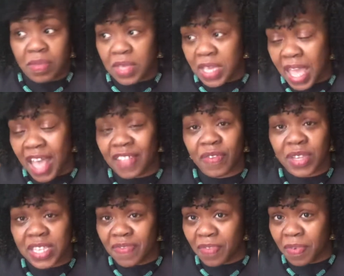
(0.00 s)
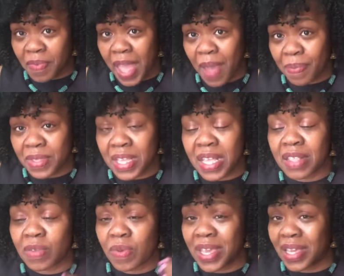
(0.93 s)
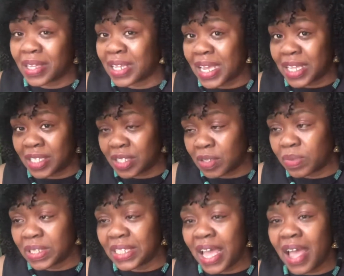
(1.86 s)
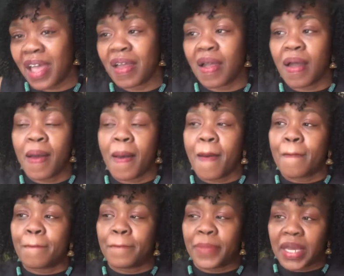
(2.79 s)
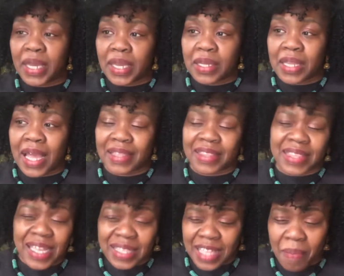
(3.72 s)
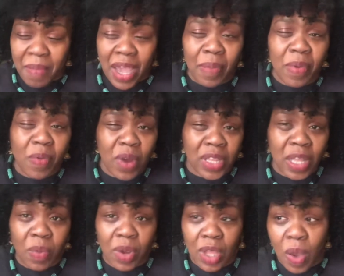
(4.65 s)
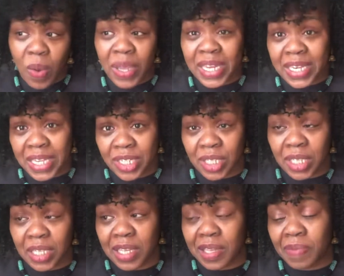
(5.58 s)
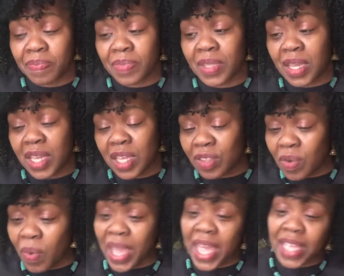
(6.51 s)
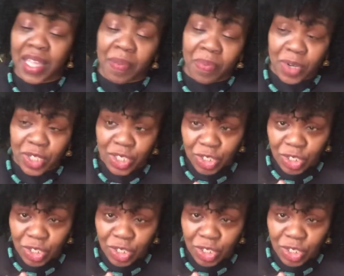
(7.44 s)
He asked for a leave of absence so he could like deal with that. But I think that might have been where they were going initially. Either way, they push the